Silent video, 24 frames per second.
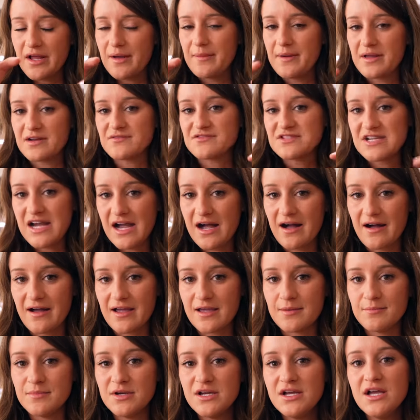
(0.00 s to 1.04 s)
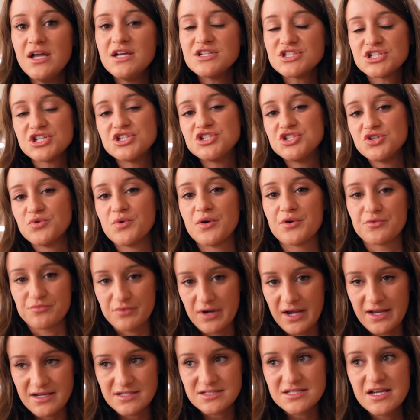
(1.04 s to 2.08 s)
amount of time to do it
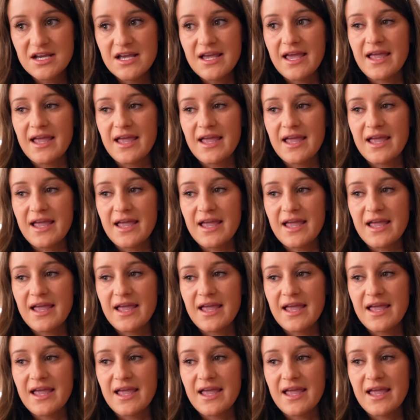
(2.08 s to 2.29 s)
right.